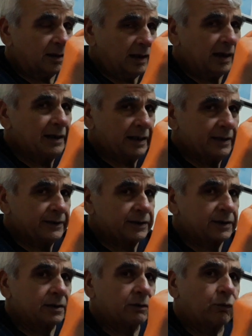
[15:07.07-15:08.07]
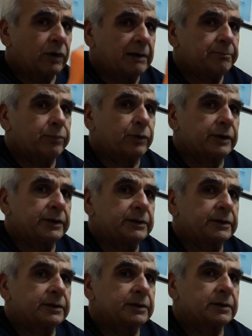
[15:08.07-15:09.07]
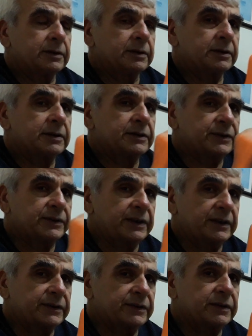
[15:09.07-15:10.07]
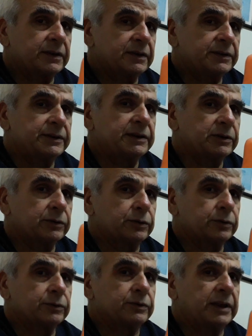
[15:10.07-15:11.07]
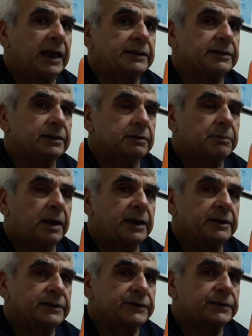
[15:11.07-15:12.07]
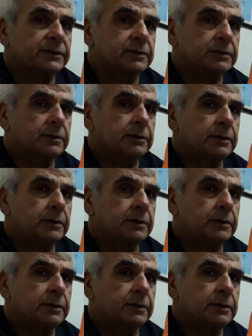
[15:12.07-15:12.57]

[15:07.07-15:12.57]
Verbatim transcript: I guess 1.602 10 to the minus